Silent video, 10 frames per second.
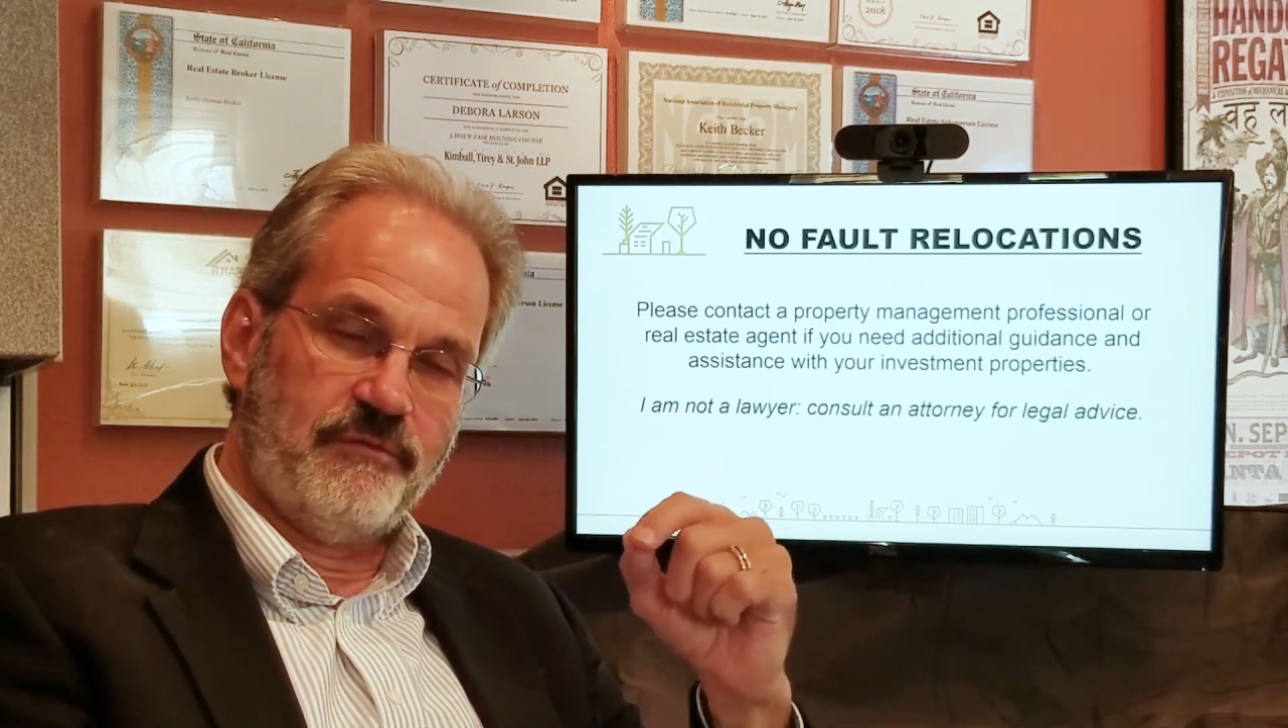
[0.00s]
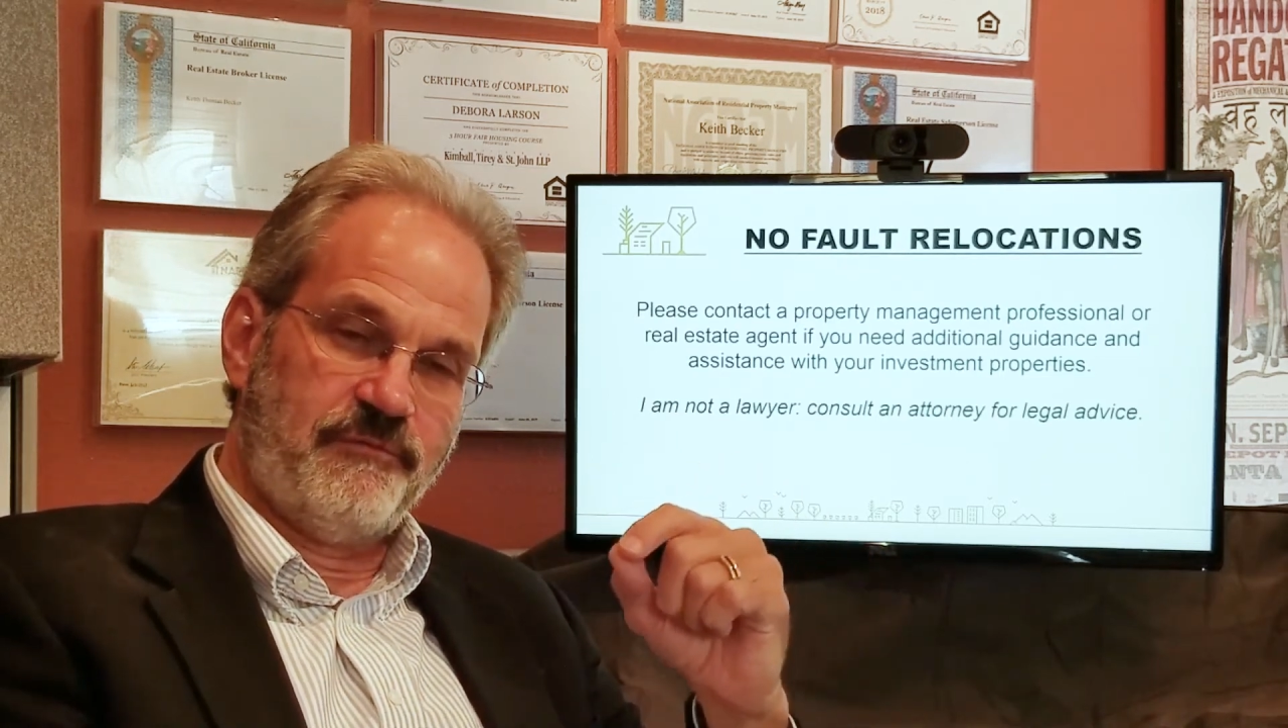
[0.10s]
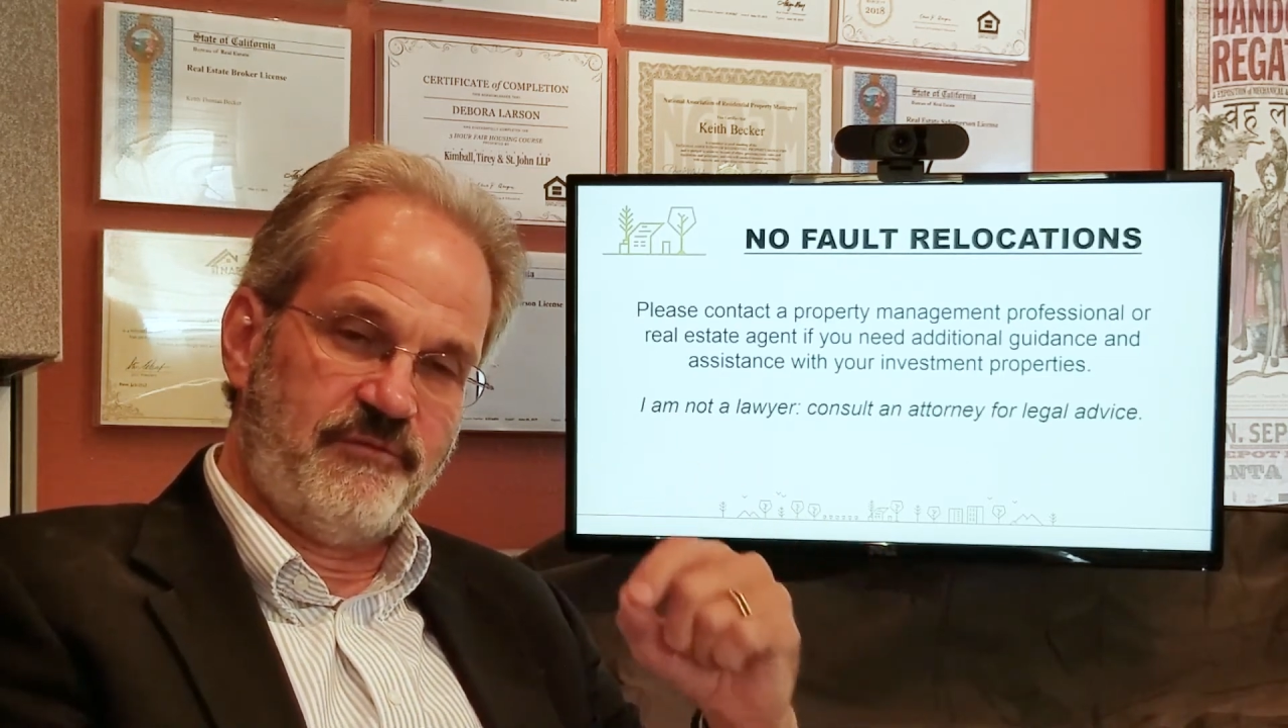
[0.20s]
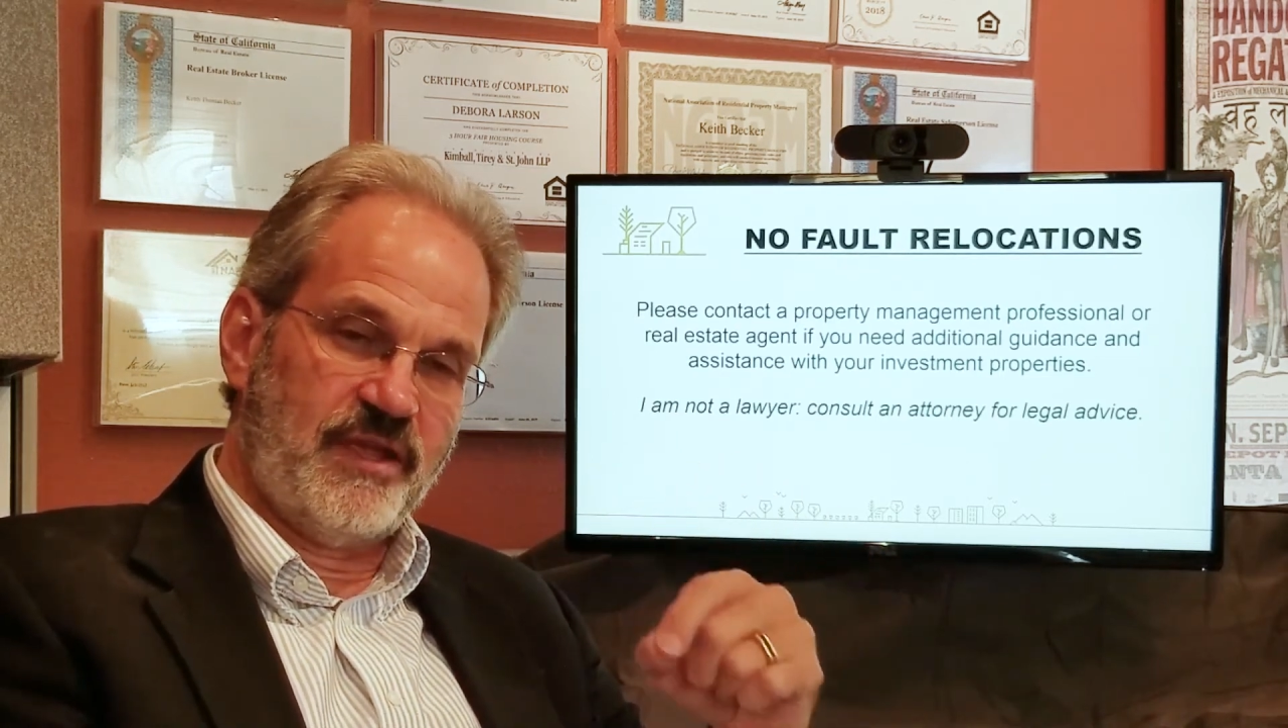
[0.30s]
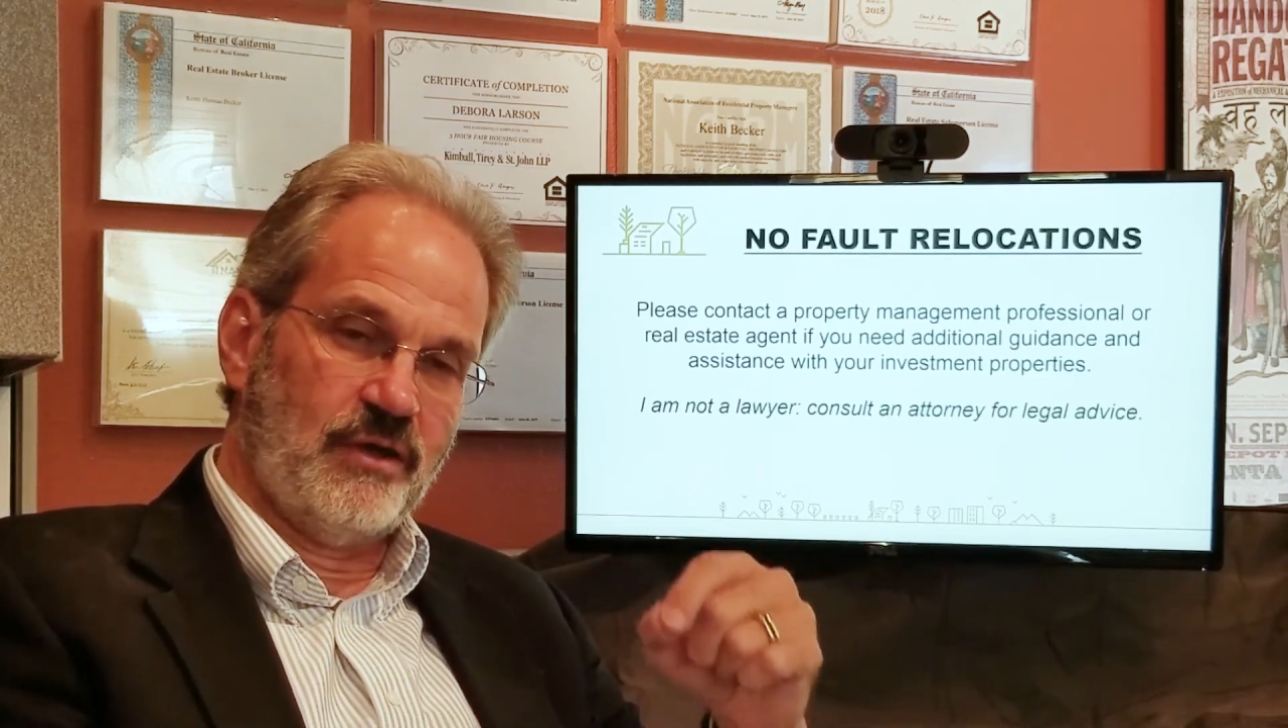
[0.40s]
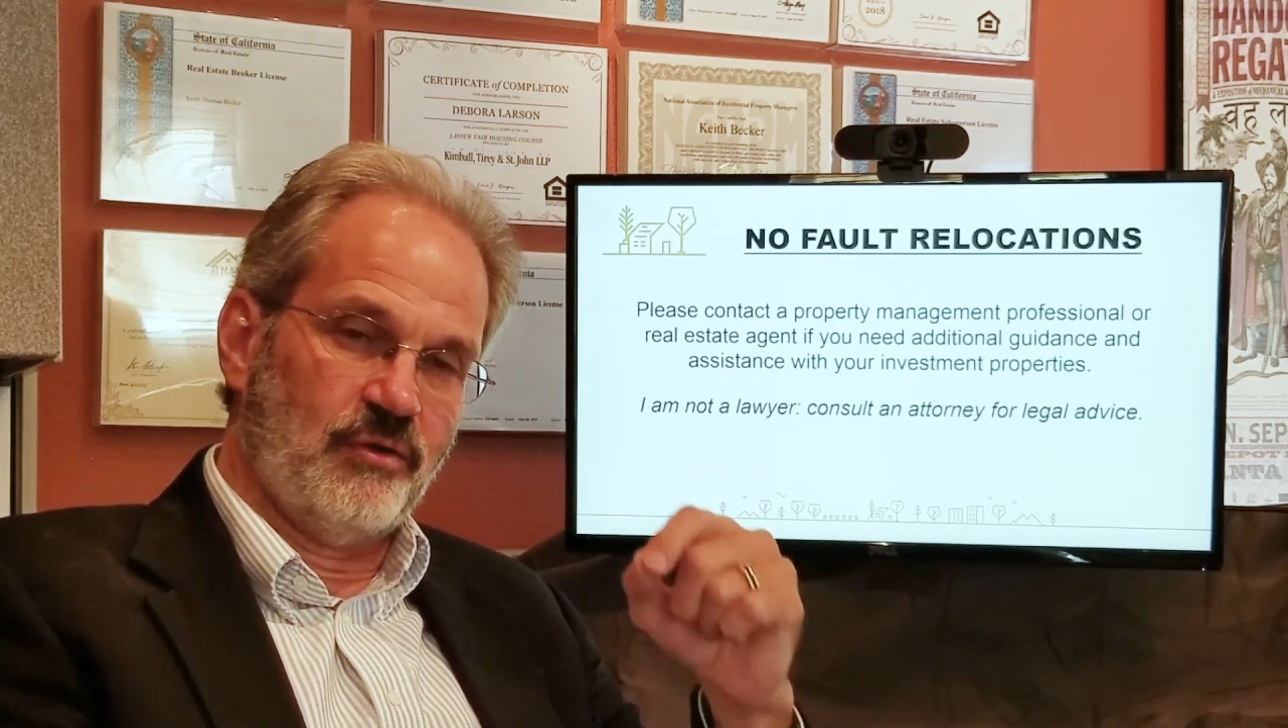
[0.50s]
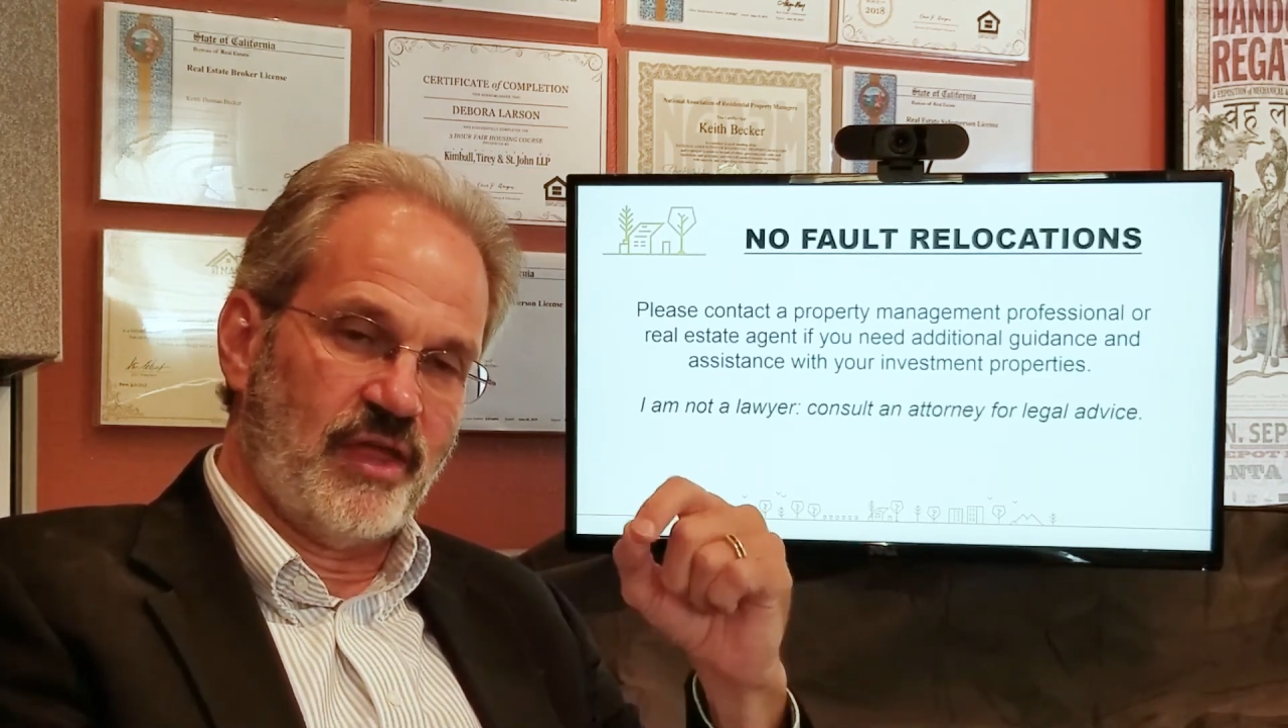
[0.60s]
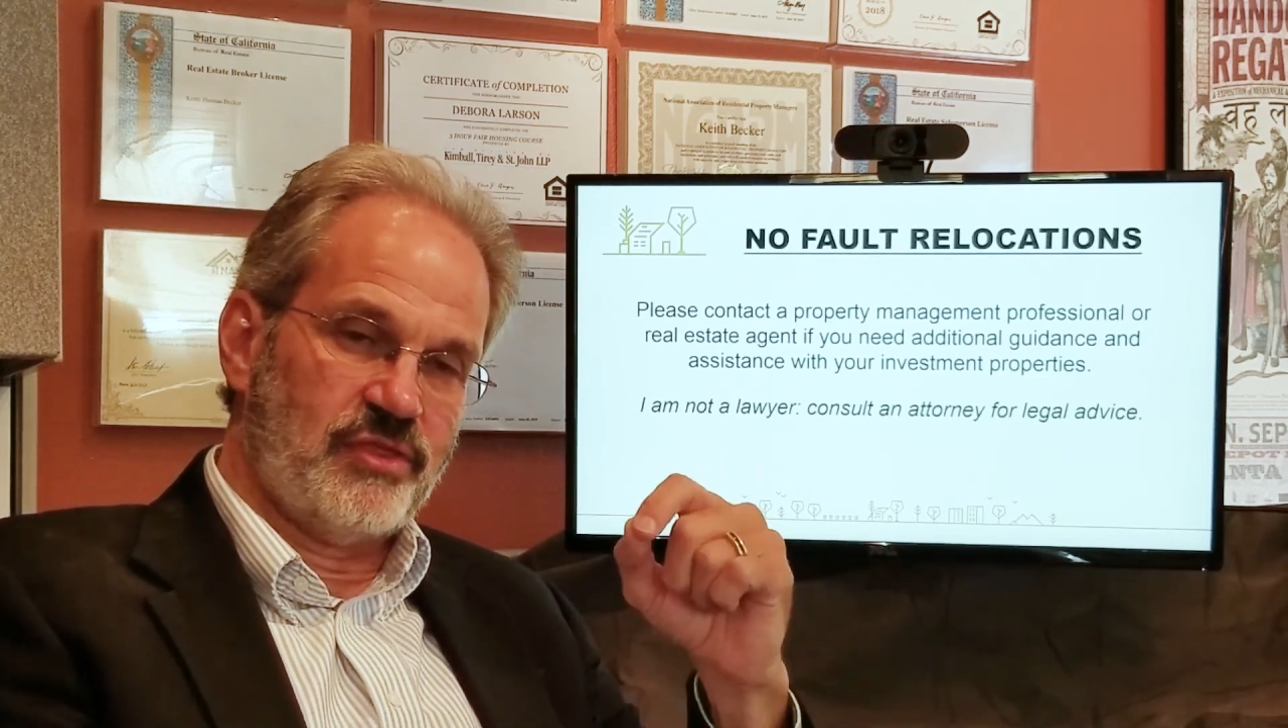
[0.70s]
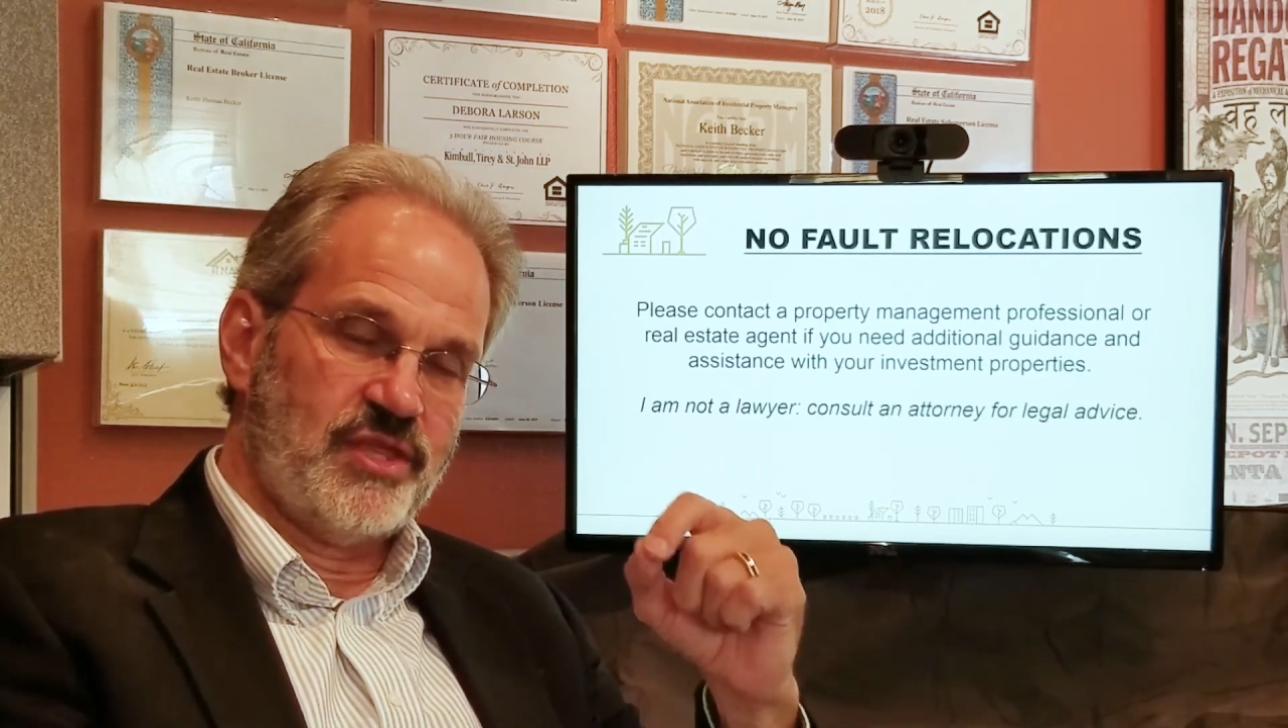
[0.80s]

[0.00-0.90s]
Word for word: feel that